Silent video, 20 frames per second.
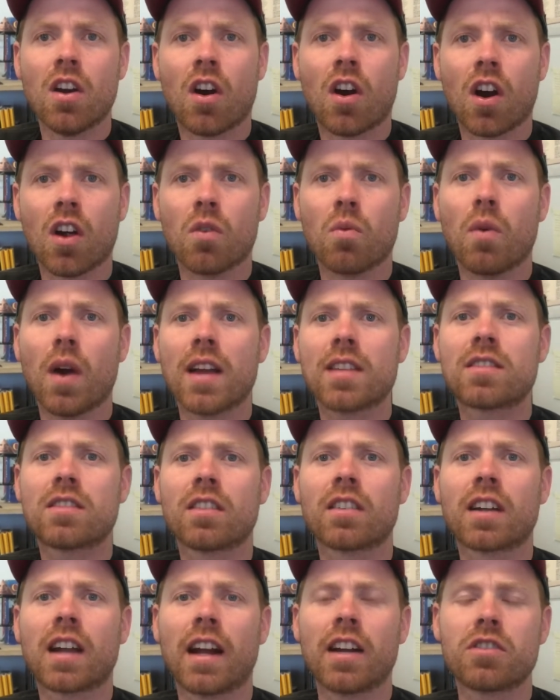are
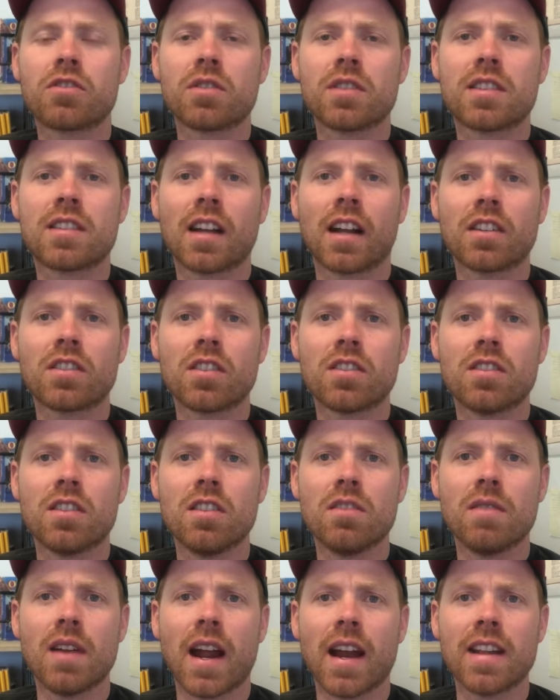Western countries such as the
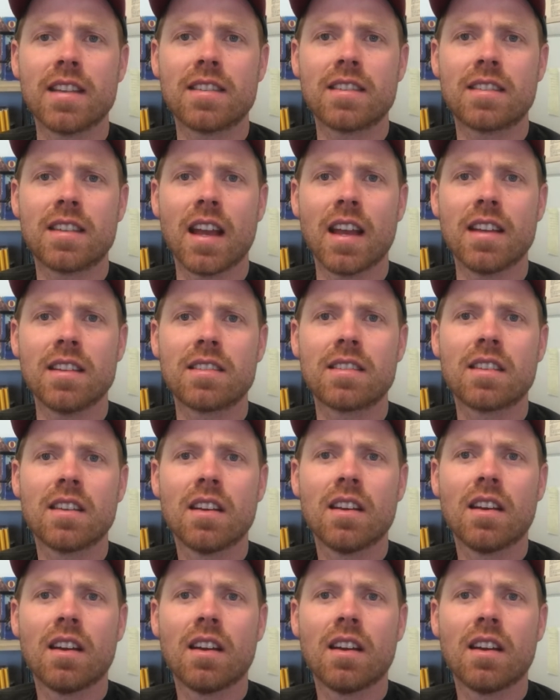United States,